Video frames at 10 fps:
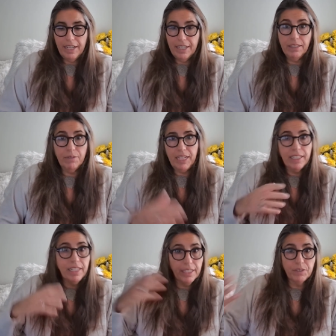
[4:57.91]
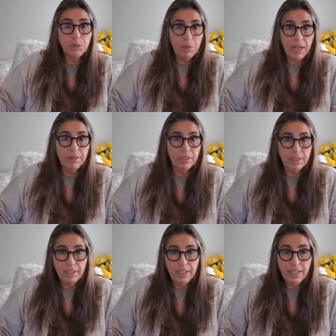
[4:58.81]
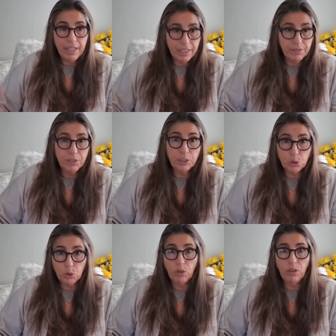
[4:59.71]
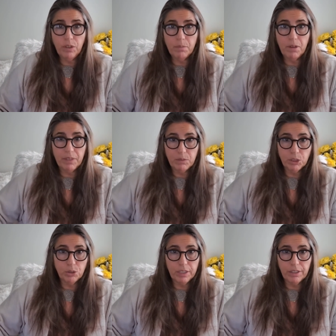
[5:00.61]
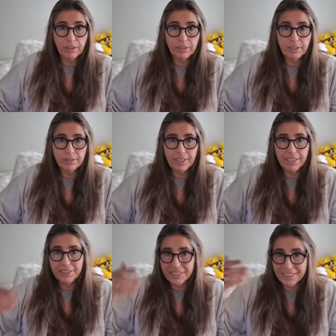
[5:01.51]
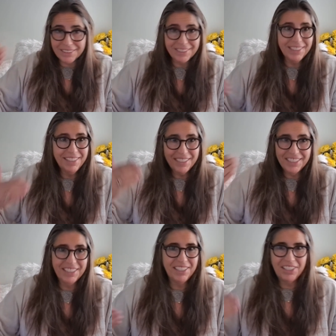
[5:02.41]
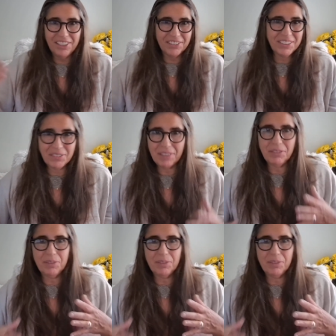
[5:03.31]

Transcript: and then we kind of spiral out of control the moment we're triggered right uh, you know sometimes we